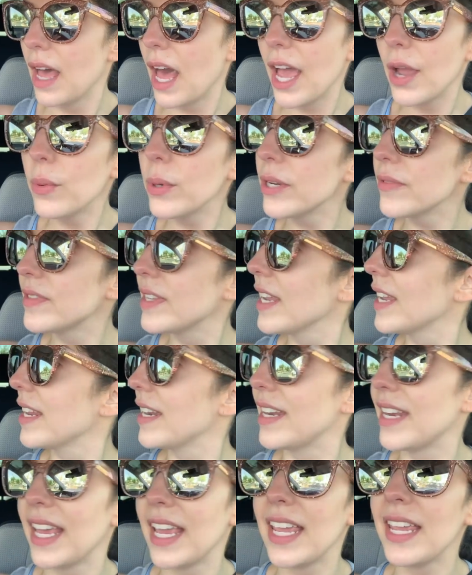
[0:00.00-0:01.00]
I would have
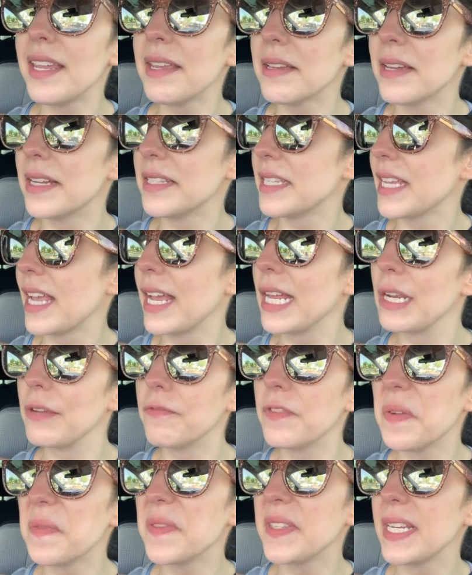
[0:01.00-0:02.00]
taken an 8, a 10, a
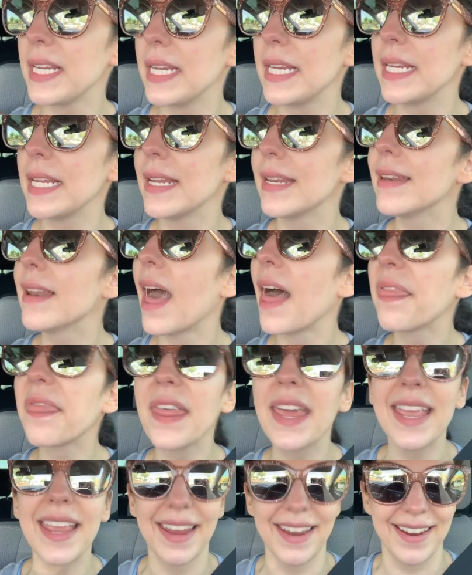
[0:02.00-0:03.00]
15,
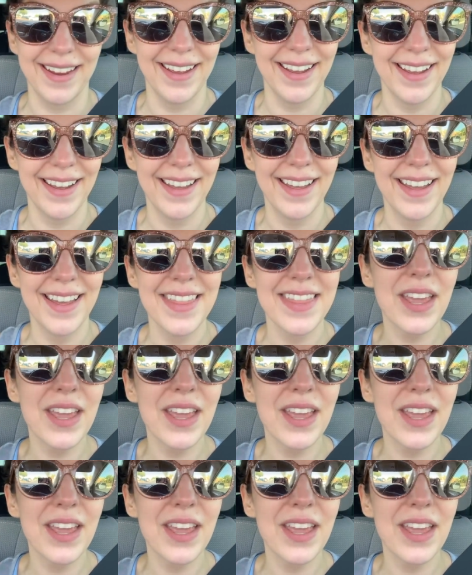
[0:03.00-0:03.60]
nothing.